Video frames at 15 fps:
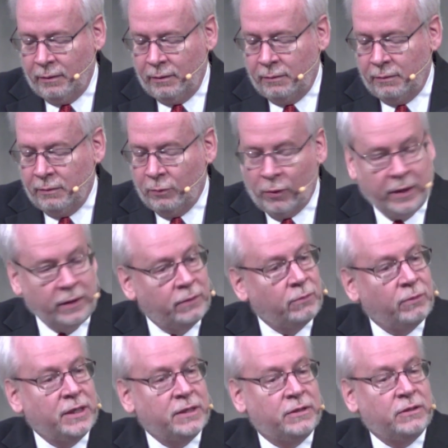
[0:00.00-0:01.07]
One of the
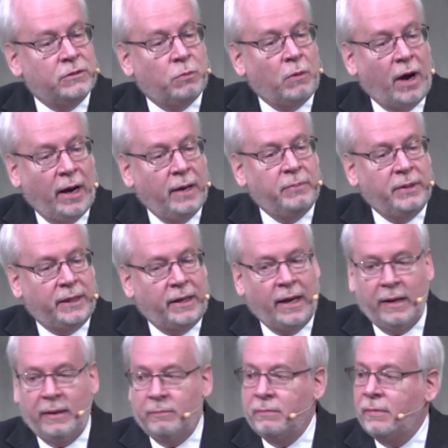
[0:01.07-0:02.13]
reasons why I
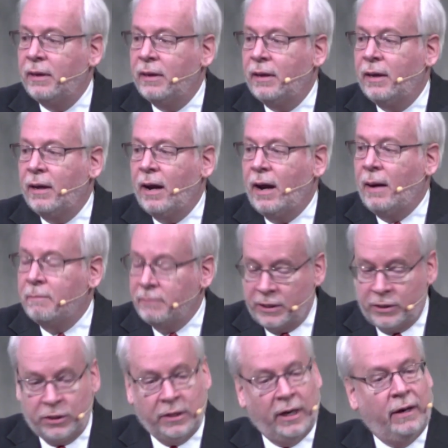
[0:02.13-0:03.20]
became a
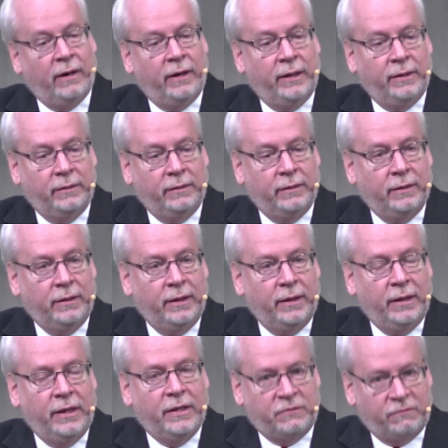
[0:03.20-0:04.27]
missionary
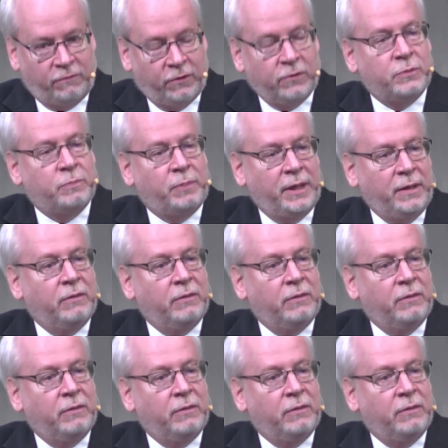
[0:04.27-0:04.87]
is 1 Peter